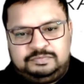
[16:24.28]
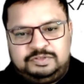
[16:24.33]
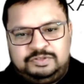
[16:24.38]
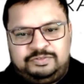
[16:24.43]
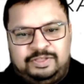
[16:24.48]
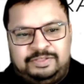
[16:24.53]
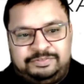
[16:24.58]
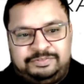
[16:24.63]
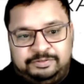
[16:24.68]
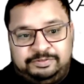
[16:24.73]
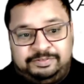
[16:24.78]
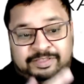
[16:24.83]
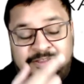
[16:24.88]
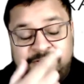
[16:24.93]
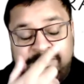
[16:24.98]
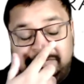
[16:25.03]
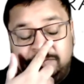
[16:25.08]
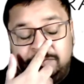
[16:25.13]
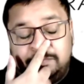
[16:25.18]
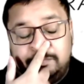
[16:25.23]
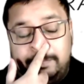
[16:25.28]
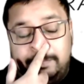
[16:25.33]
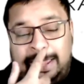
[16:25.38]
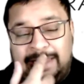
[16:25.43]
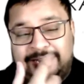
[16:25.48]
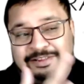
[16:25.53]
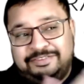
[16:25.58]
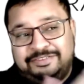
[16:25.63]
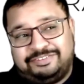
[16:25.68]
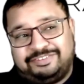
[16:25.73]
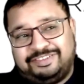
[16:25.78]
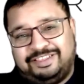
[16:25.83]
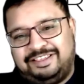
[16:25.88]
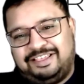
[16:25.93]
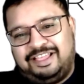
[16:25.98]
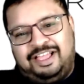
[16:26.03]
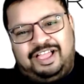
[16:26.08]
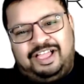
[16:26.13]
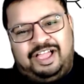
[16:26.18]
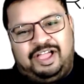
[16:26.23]
so as I said, balancing.
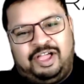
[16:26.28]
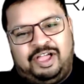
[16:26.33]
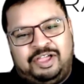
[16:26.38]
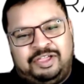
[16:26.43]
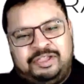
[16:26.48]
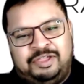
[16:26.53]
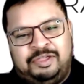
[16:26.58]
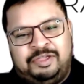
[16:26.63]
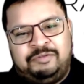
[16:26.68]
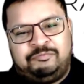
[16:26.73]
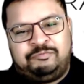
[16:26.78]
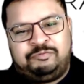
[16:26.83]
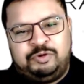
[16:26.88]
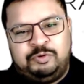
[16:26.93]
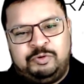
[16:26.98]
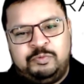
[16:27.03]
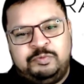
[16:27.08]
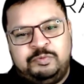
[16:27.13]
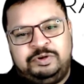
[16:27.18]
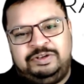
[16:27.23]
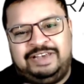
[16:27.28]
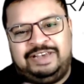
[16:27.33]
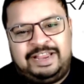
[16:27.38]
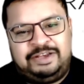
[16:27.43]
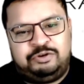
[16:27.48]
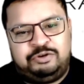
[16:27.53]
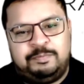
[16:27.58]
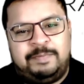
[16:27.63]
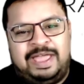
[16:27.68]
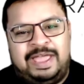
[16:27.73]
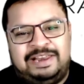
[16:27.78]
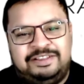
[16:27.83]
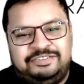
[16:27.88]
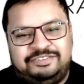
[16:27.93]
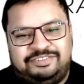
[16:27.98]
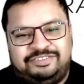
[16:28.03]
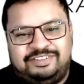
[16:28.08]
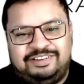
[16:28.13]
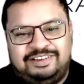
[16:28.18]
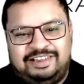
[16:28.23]
If you would like to
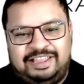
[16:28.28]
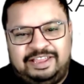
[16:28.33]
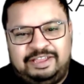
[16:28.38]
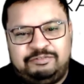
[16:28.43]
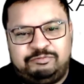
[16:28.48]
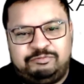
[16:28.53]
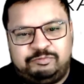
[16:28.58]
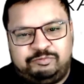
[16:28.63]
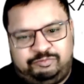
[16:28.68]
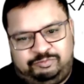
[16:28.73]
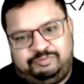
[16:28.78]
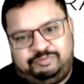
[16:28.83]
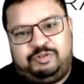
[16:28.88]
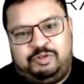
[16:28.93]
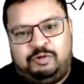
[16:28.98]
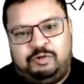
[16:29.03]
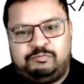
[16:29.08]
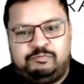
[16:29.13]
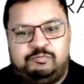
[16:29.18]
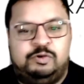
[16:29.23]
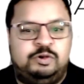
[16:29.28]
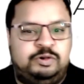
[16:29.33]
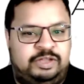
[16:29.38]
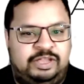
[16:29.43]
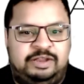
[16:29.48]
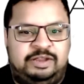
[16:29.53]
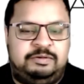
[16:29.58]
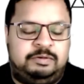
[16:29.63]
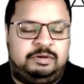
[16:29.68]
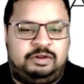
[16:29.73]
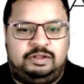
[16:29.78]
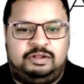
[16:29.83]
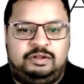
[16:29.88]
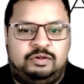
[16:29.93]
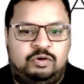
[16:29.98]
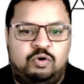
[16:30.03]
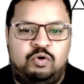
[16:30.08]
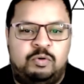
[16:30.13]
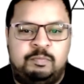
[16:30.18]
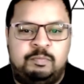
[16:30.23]
balance the life of work and
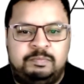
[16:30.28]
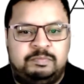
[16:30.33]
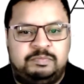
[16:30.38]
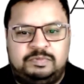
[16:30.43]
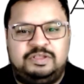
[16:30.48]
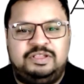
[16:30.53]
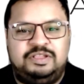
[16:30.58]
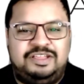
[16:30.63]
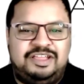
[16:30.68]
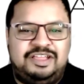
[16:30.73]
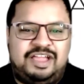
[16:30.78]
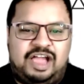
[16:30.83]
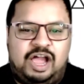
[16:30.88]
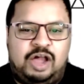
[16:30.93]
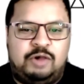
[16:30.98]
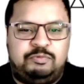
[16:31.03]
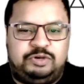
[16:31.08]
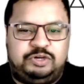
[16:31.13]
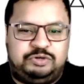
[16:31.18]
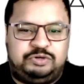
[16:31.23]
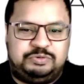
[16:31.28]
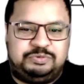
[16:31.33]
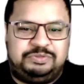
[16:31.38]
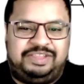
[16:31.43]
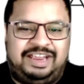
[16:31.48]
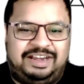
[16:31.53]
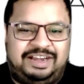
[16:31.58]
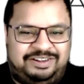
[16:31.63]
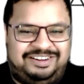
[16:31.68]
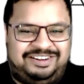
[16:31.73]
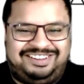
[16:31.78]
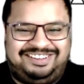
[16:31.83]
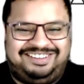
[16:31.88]
home, how would you do that?